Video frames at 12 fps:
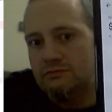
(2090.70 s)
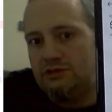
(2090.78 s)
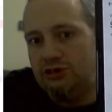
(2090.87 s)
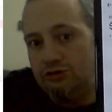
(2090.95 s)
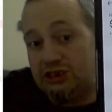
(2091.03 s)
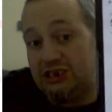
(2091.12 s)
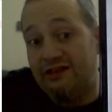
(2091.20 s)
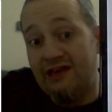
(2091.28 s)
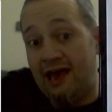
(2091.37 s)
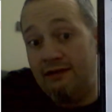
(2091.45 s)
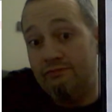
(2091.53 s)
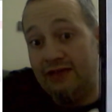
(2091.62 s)
Do you see
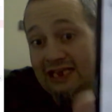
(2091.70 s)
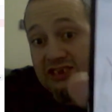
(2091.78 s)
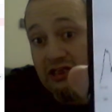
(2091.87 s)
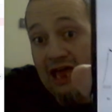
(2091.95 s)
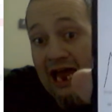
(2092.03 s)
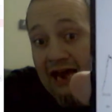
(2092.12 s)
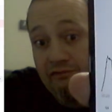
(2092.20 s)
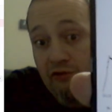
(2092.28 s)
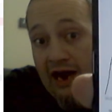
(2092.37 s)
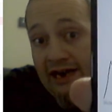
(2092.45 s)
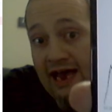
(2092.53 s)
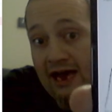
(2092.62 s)
that? That's live
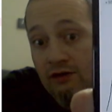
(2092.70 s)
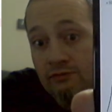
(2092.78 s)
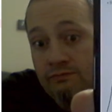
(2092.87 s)
right now.